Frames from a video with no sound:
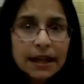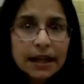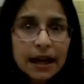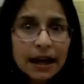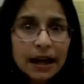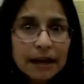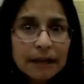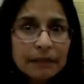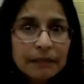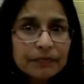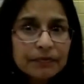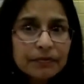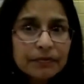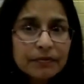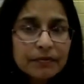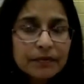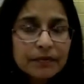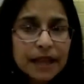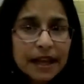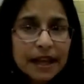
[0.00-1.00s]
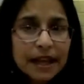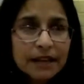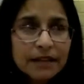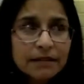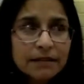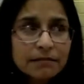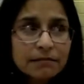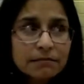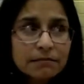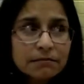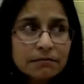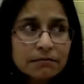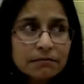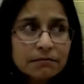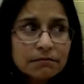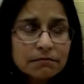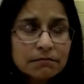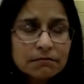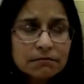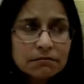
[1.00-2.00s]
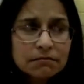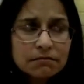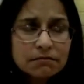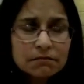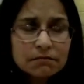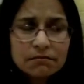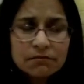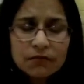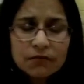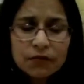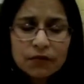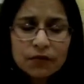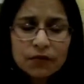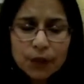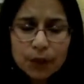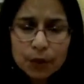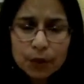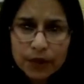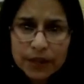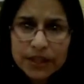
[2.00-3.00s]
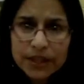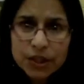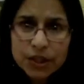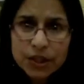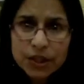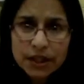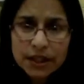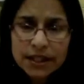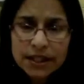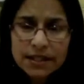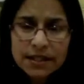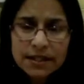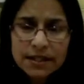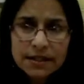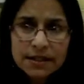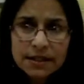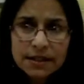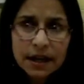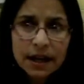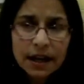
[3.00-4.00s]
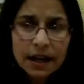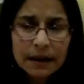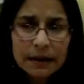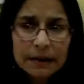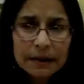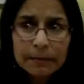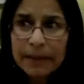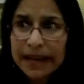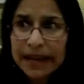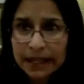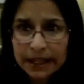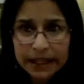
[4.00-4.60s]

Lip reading: and a few green chilies, bay